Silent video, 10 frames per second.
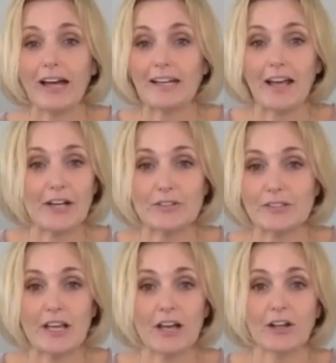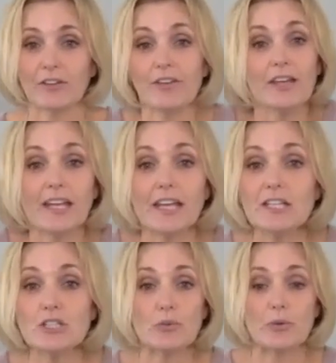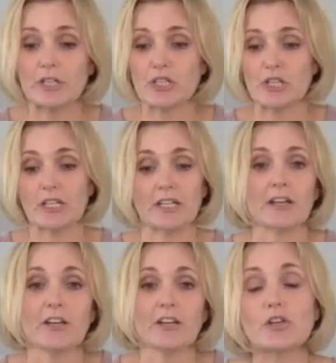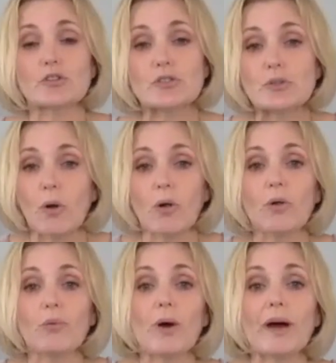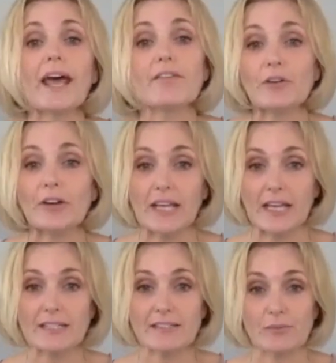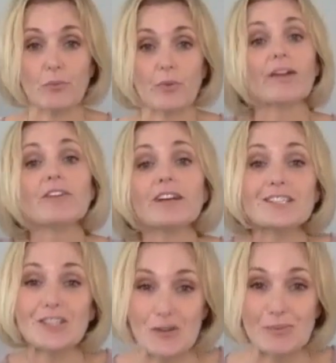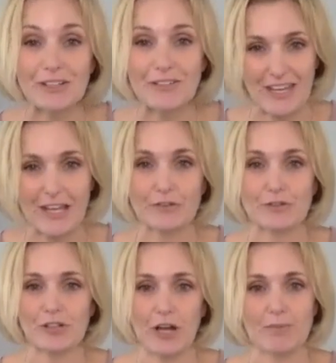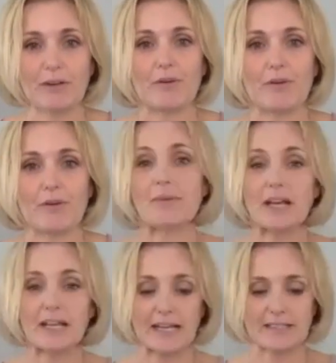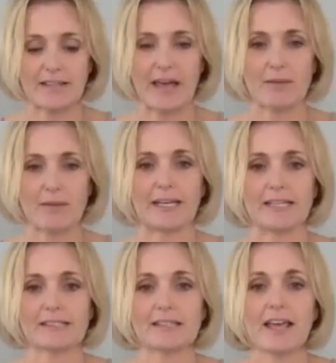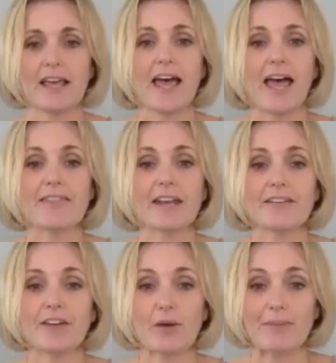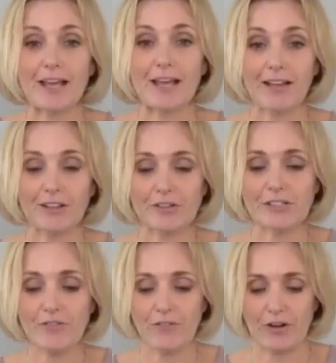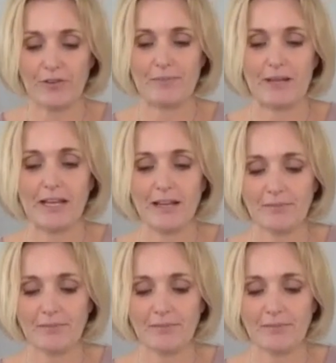higher self, intuition, your soul, whatever it is, wherever it is that you believe the answers are coming from, I'm going to connect to that place. And then I've got my colors in front of me.